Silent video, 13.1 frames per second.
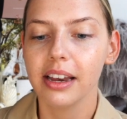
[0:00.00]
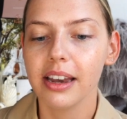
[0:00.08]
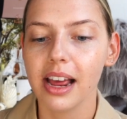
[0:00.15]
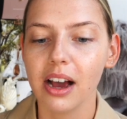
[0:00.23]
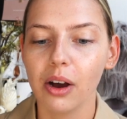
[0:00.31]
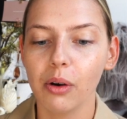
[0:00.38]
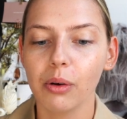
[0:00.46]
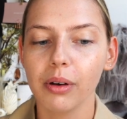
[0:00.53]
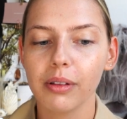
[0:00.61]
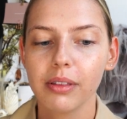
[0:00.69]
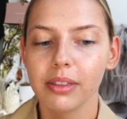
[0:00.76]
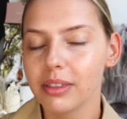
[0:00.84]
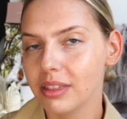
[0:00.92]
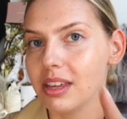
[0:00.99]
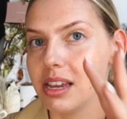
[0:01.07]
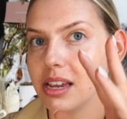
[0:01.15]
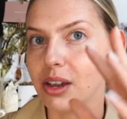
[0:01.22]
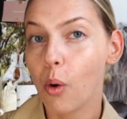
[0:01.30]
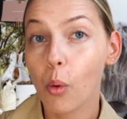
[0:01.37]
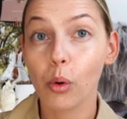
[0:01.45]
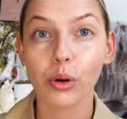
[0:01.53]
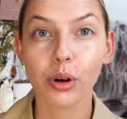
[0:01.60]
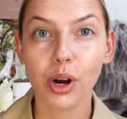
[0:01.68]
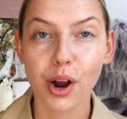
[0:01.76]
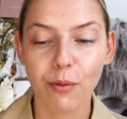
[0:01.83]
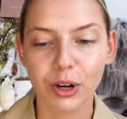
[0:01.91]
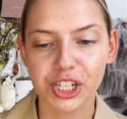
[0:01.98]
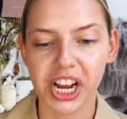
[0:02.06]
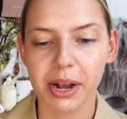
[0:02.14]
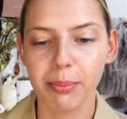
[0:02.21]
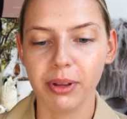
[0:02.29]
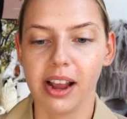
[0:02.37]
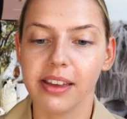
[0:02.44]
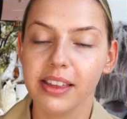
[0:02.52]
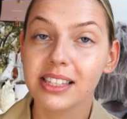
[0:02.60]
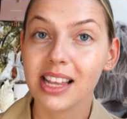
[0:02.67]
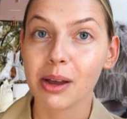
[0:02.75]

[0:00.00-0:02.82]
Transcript: Now, the order of which I apply these,